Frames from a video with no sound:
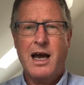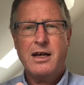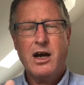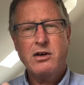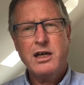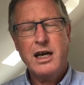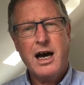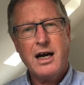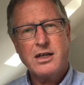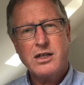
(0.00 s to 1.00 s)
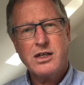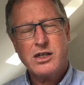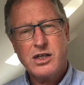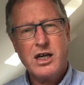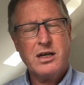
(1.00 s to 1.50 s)
And only our
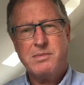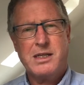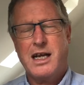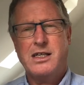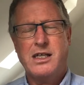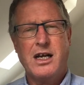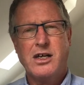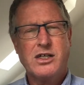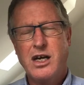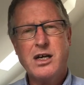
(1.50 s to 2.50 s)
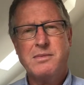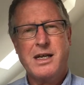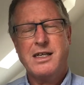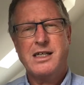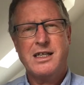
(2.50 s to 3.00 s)
circumstances,
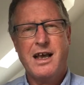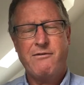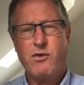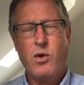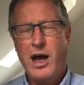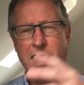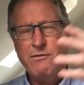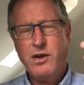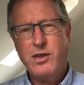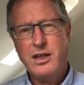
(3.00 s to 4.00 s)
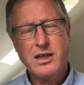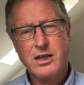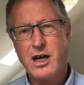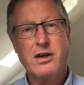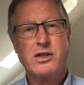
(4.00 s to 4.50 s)
therefore, everything
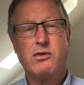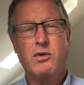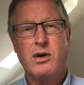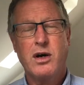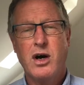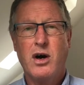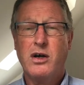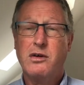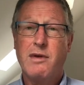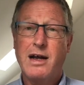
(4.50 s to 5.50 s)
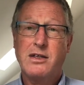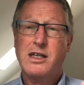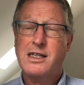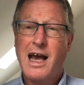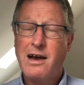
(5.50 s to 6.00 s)
that goes on around us
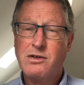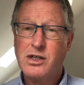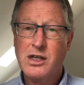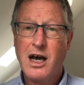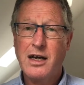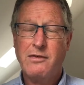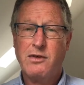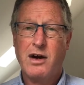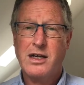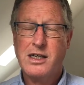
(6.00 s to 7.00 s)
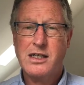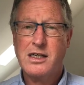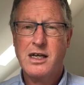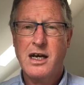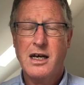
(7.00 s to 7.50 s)
is outside of Christ,
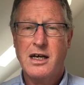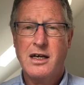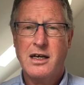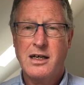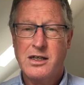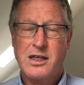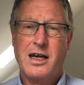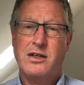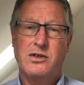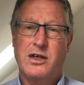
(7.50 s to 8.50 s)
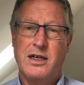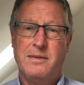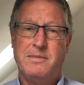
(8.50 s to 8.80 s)
is secondary.